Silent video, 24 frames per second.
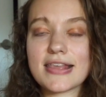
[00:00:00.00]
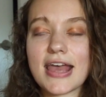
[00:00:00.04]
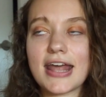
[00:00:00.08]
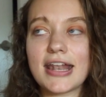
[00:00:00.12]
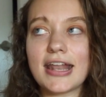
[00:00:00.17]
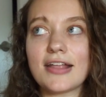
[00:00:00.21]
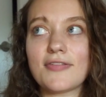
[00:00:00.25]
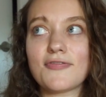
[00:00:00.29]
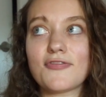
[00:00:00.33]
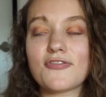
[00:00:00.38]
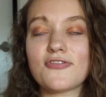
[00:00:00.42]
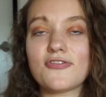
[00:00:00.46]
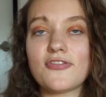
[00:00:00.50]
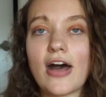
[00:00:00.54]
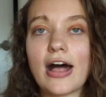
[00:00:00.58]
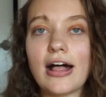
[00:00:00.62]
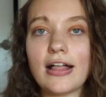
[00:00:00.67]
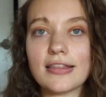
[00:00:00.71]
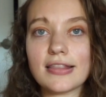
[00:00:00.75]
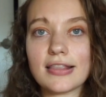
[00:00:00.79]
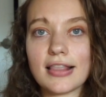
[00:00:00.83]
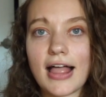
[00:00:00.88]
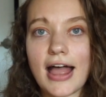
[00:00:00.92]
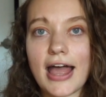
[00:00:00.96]
and it
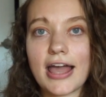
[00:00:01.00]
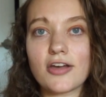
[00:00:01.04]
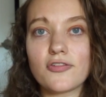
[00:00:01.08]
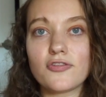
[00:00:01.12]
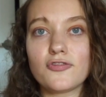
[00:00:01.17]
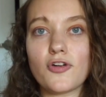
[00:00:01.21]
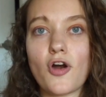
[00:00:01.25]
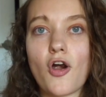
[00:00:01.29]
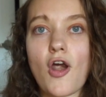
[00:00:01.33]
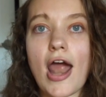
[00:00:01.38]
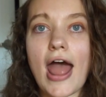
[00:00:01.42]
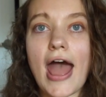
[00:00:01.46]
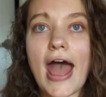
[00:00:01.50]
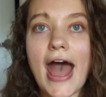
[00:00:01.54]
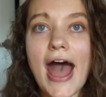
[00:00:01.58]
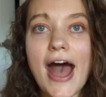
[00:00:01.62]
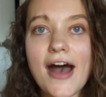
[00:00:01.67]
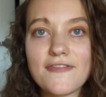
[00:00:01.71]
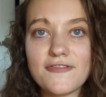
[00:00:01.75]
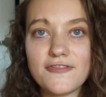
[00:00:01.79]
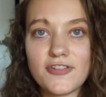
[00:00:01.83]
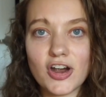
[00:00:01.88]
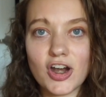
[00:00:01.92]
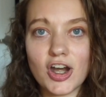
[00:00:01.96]
felt like
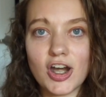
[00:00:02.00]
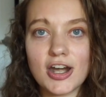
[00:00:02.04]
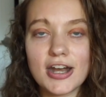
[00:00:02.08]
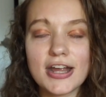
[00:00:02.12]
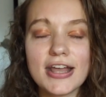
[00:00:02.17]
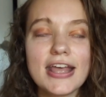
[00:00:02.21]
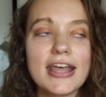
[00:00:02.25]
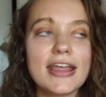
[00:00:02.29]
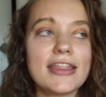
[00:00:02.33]
forever.